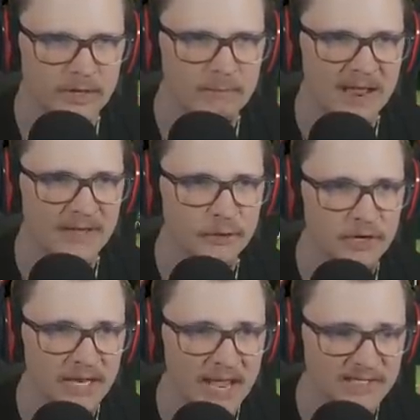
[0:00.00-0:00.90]
Emmanuel
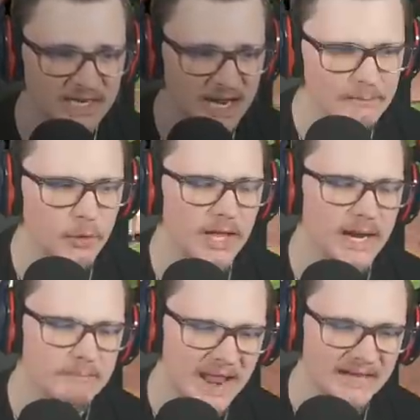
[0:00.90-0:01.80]
Clase, more like
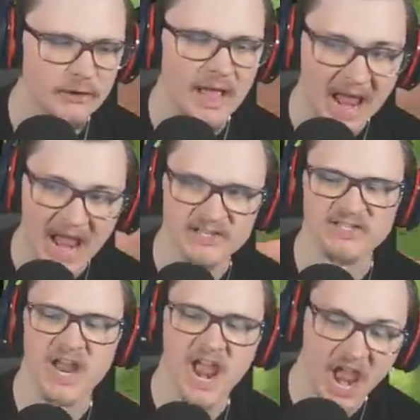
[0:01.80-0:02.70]
Emmanuel Ass
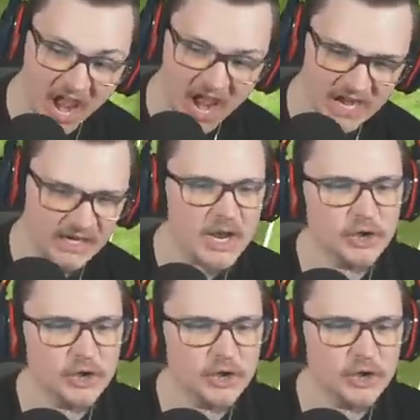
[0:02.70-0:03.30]
A.